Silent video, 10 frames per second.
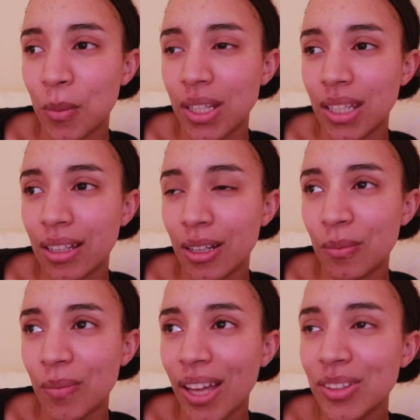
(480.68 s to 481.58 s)
many
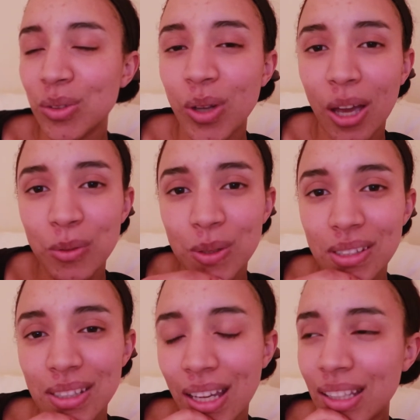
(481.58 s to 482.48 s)
I don't know how you
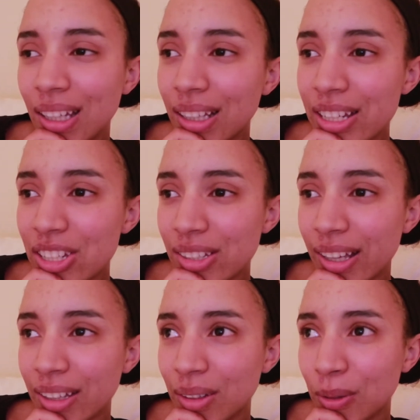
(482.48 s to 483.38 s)
say in English,
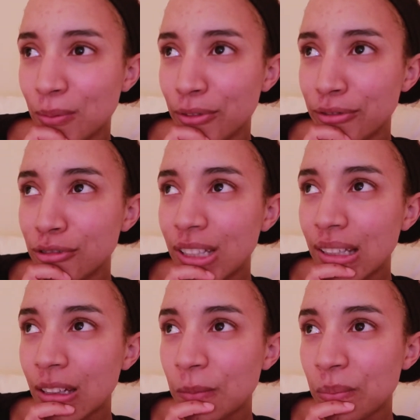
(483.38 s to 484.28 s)
like fou
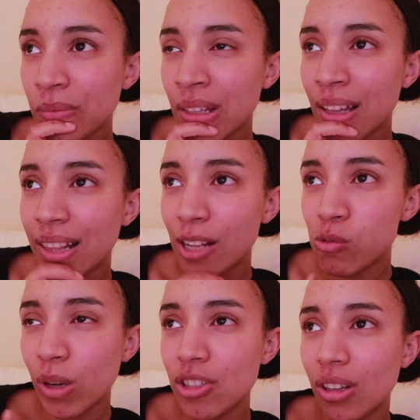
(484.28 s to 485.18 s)
rire, like
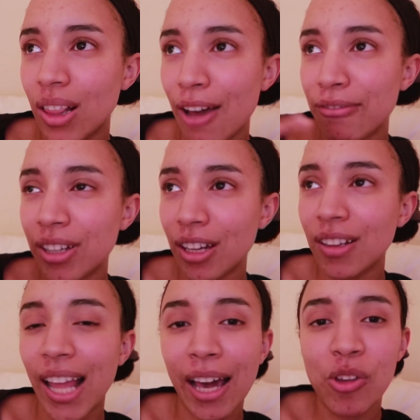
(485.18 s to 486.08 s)
when you're laughing out
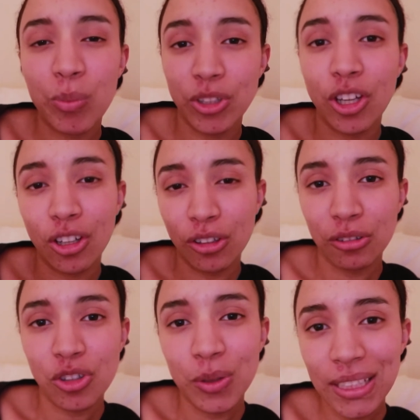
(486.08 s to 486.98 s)
loud when you can't
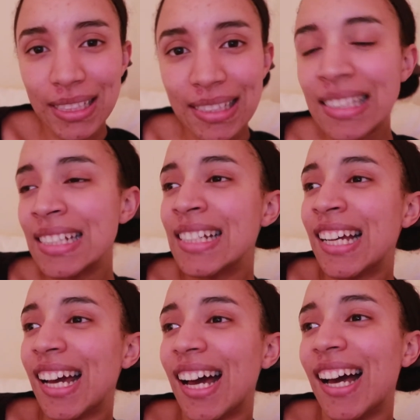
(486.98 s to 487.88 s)
control it,
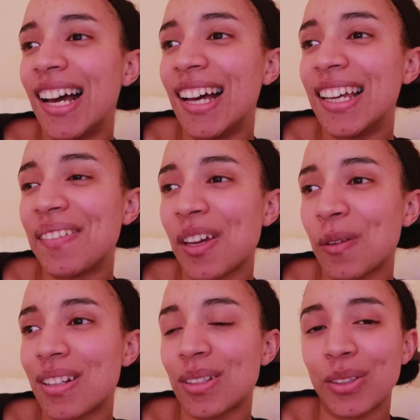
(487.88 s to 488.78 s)
if there
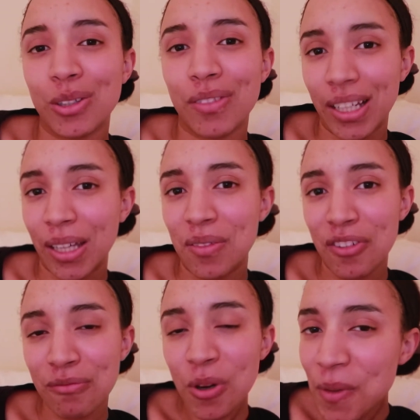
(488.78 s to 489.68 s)
was a lot of that kind
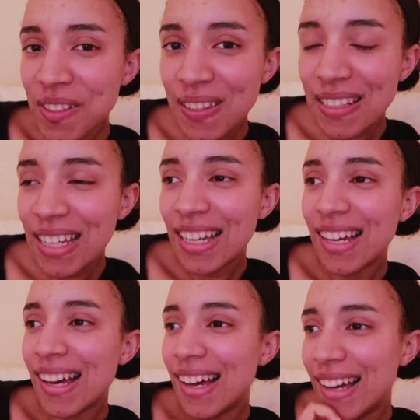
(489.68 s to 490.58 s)
of moments.
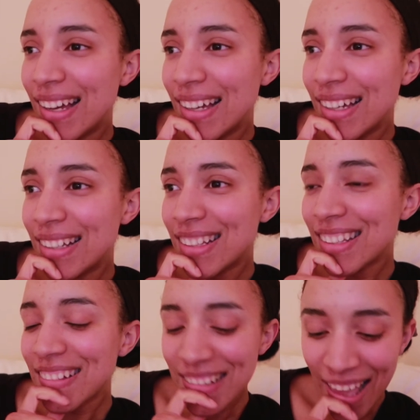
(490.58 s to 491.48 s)

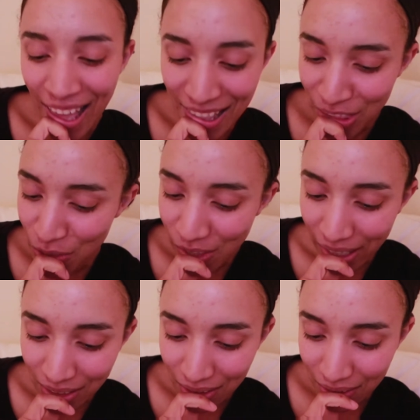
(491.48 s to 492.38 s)
So yeah, the
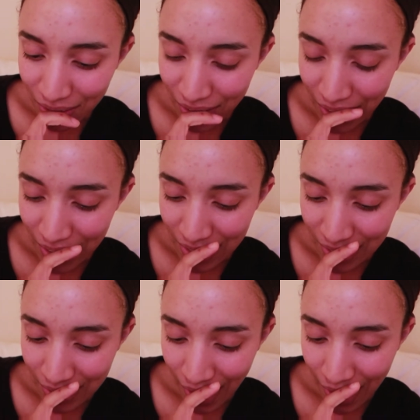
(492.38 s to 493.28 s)
next note
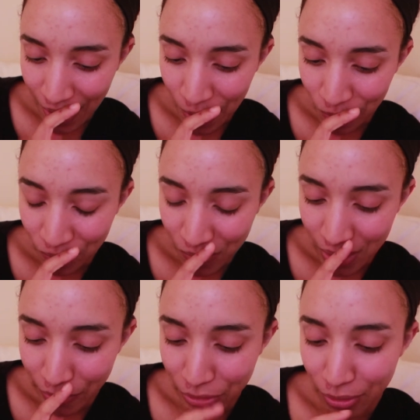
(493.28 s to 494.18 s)
is that
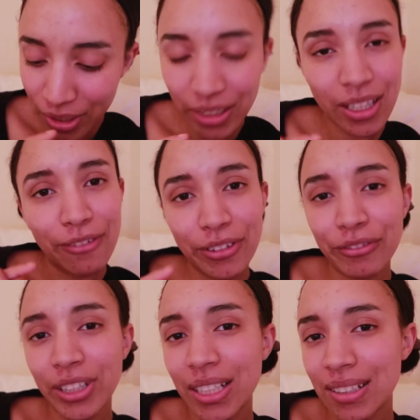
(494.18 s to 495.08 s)
a few things that I found
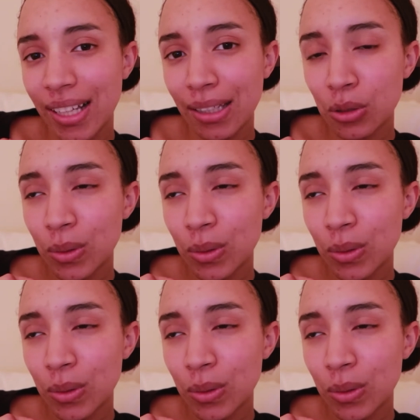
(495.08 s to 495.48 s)
funny is like